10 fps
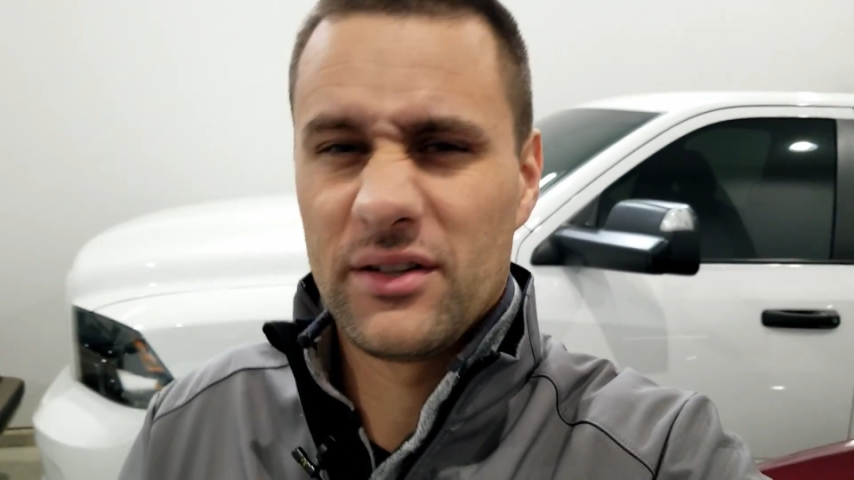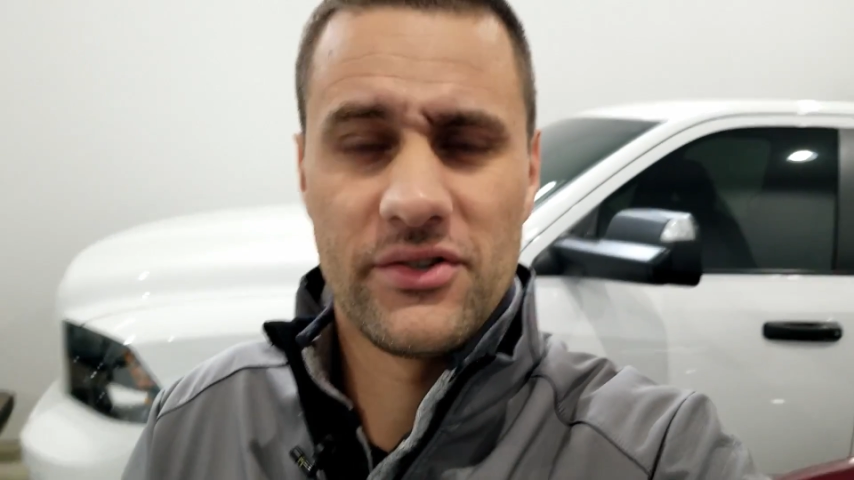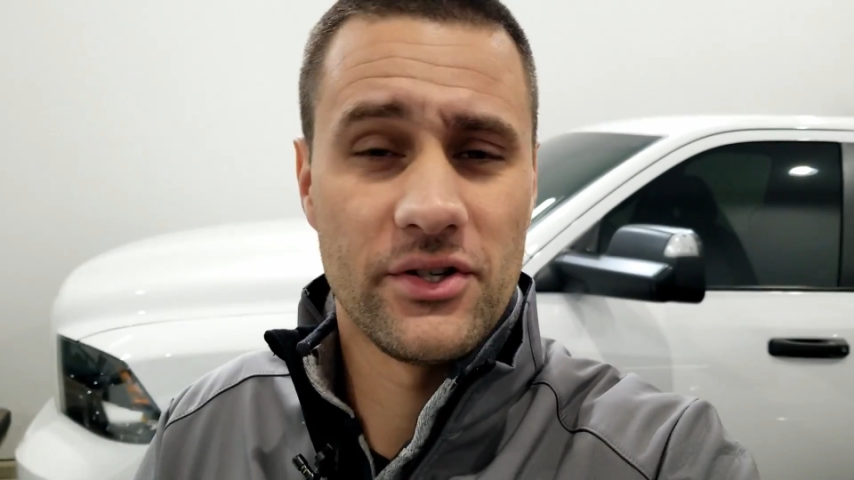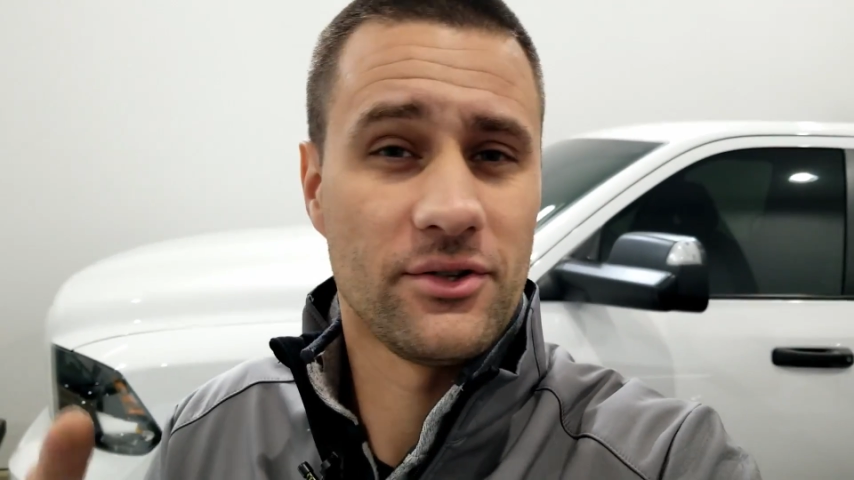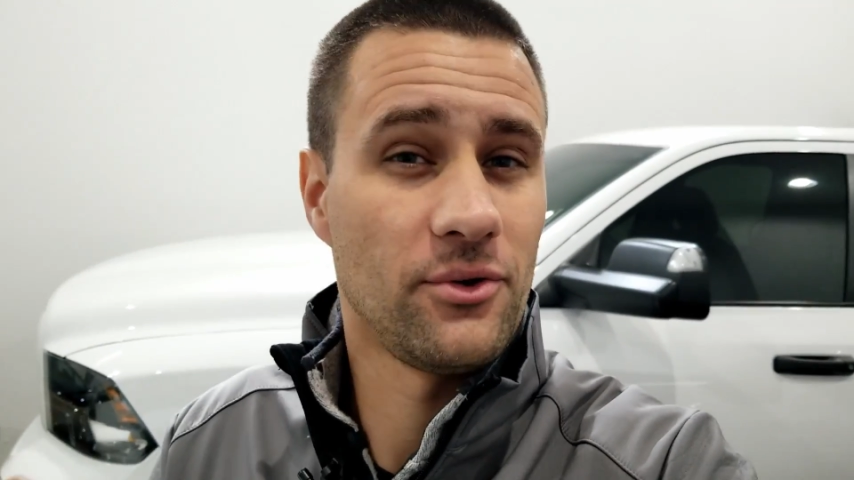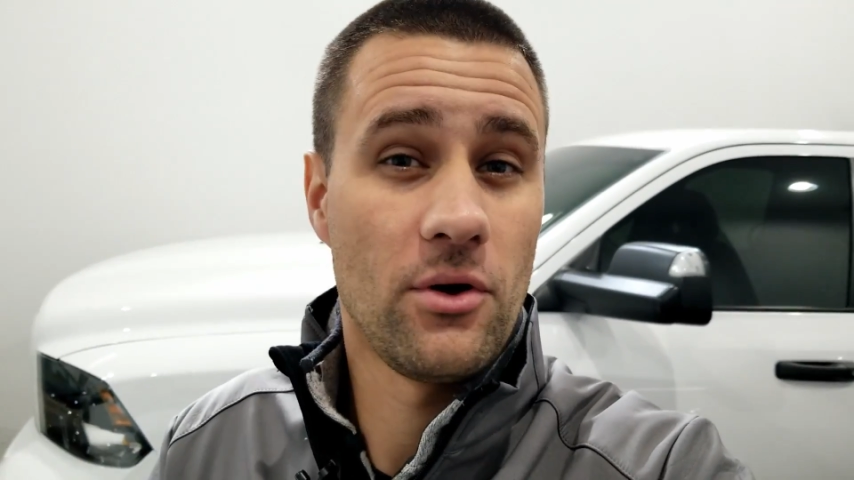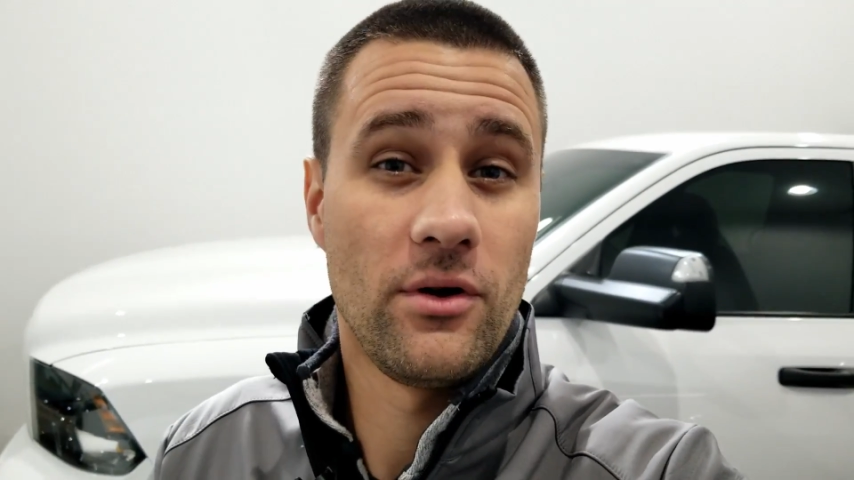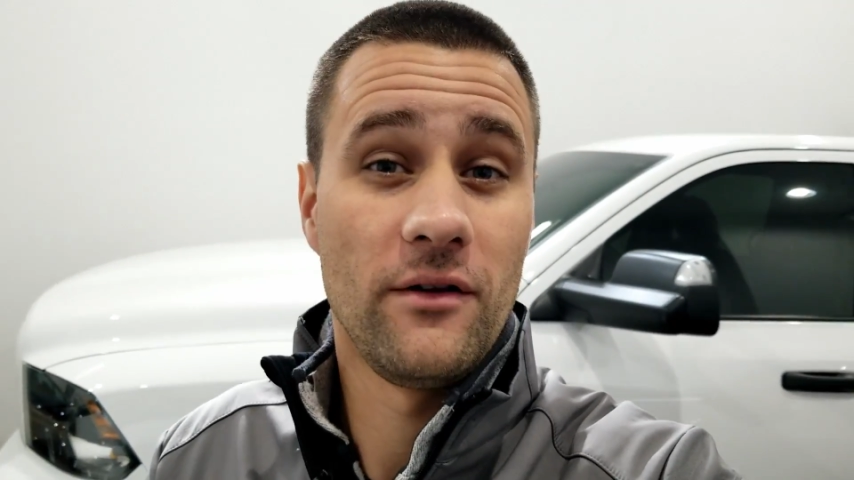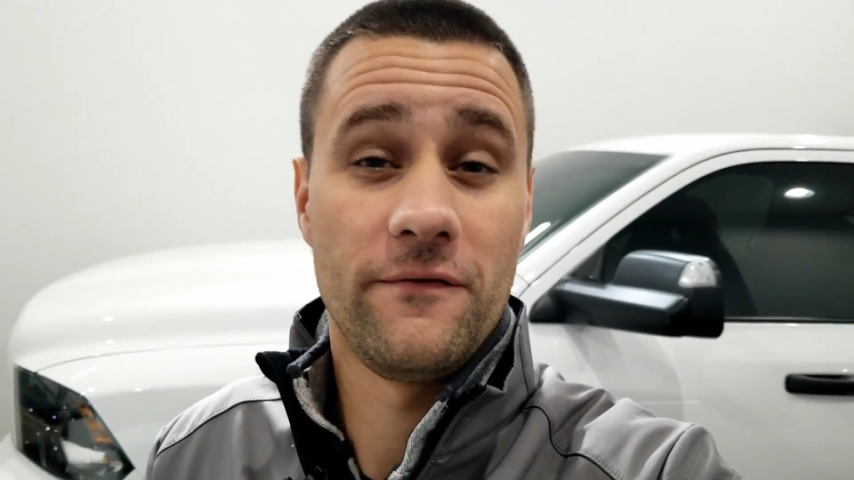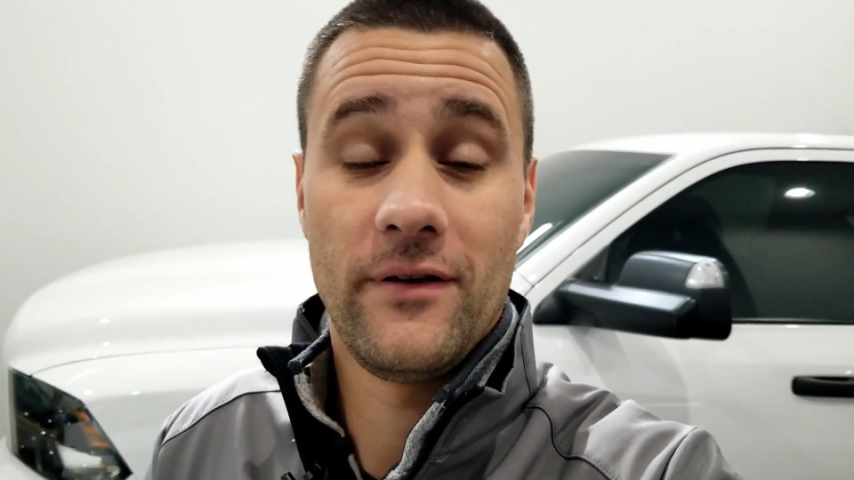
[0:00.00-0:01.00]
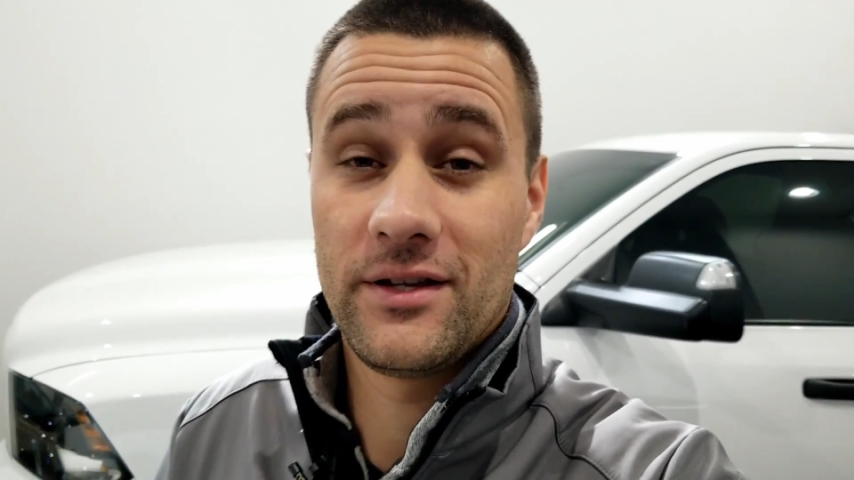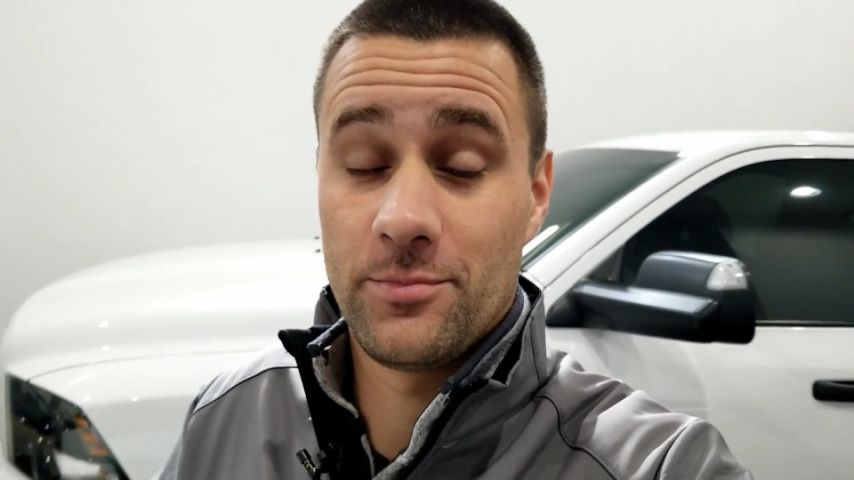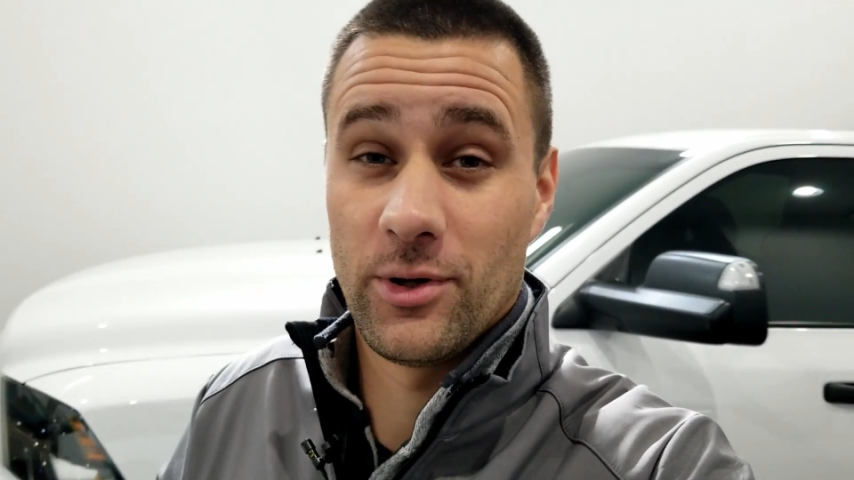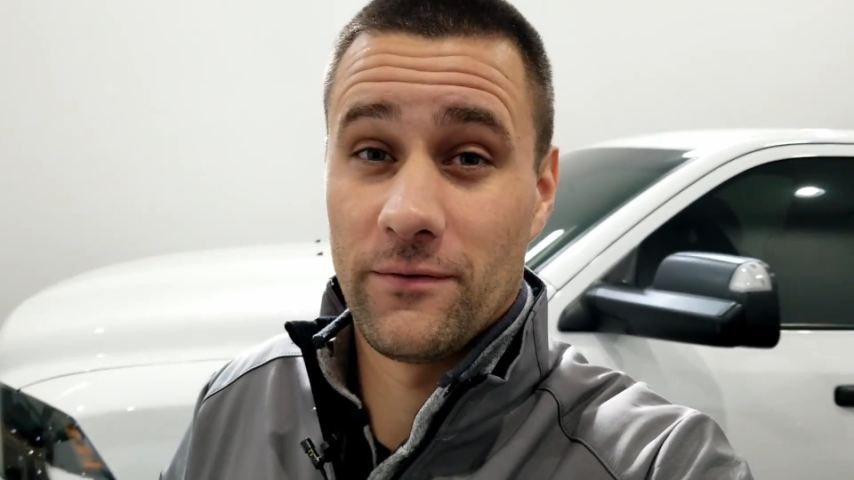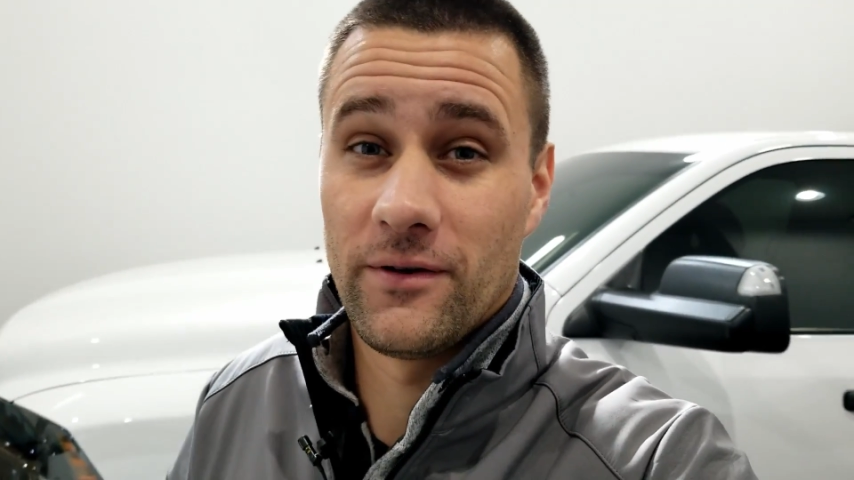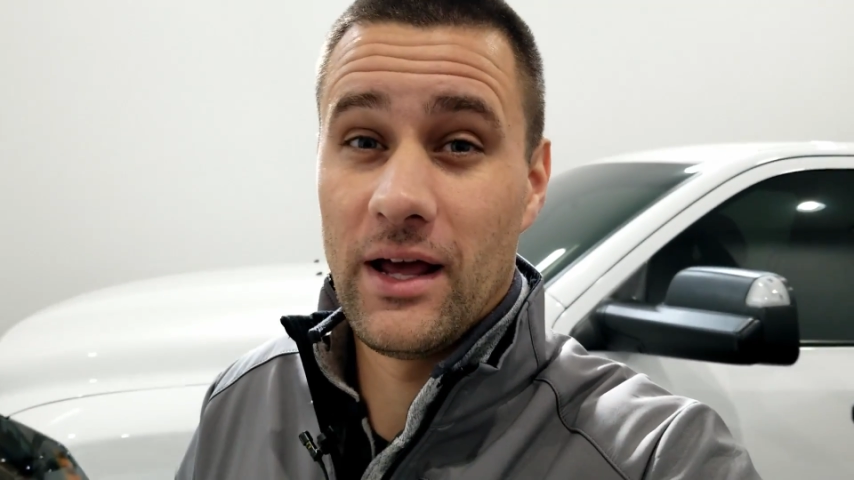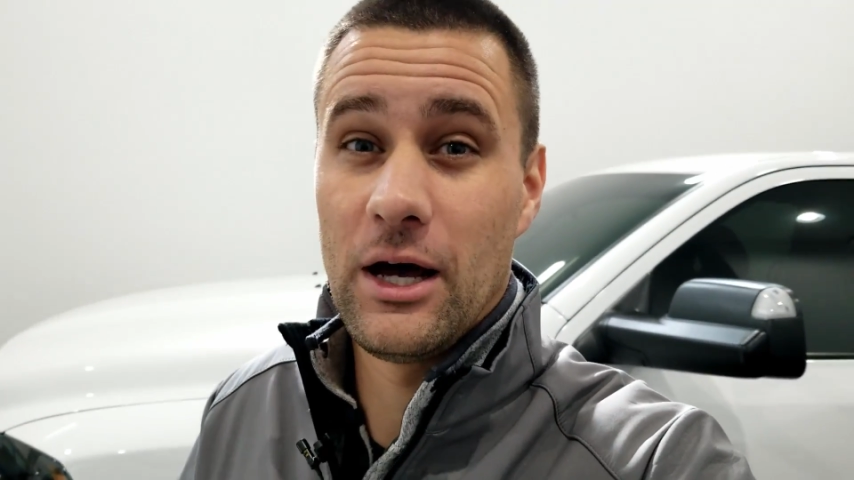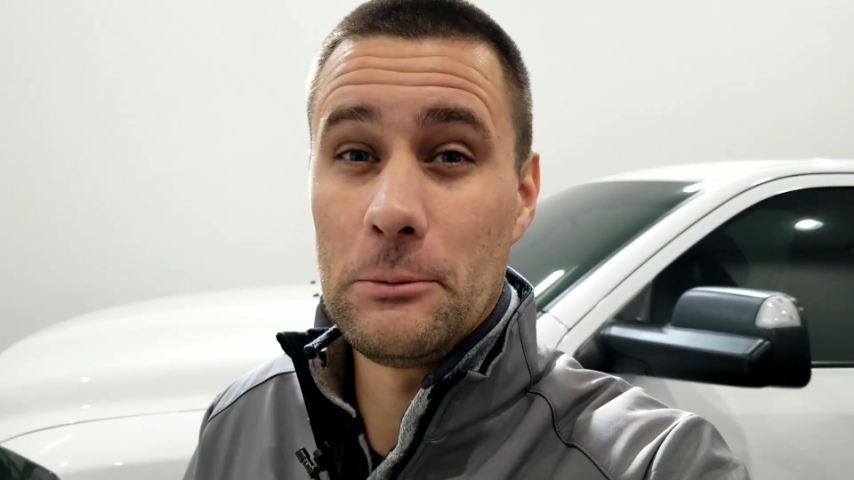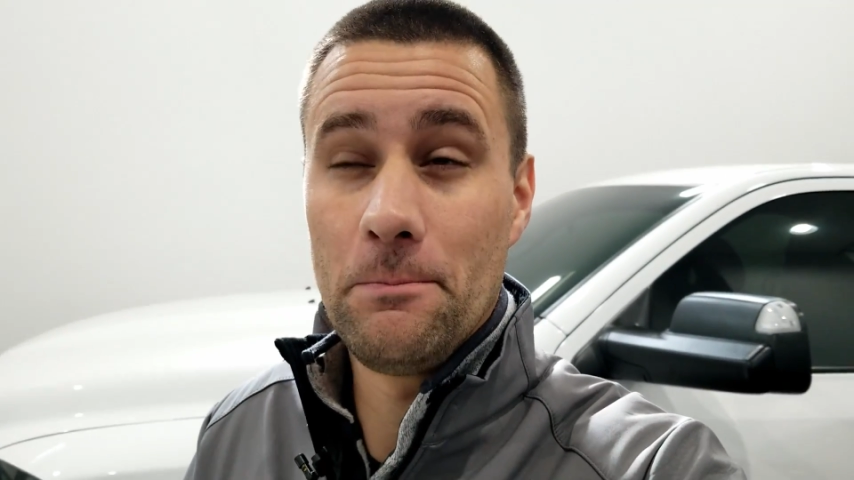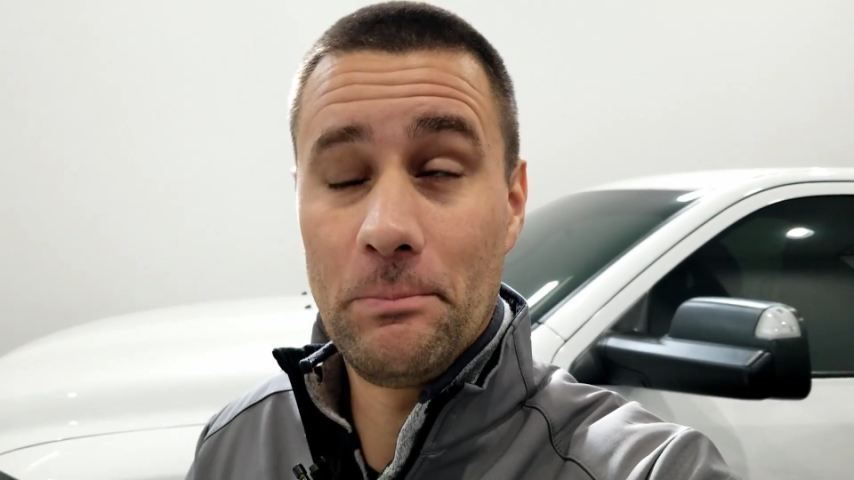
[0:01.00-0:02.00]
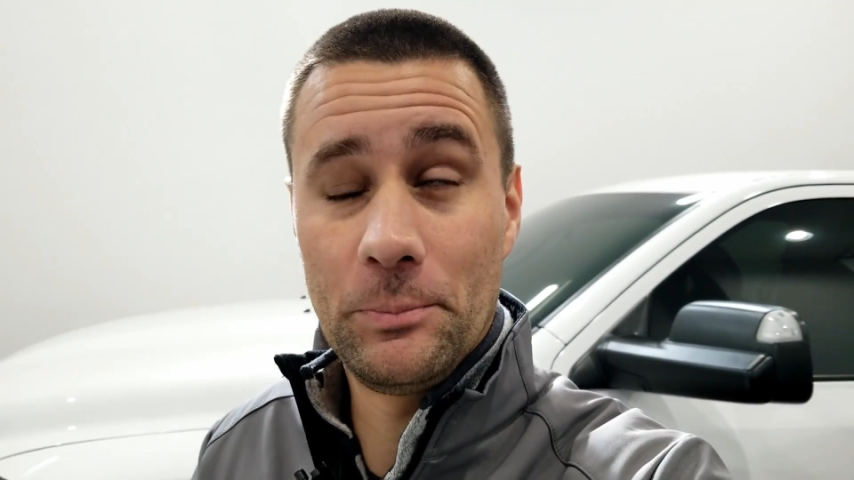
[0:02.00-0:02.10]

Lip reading: It's just thrown on Facebook for now,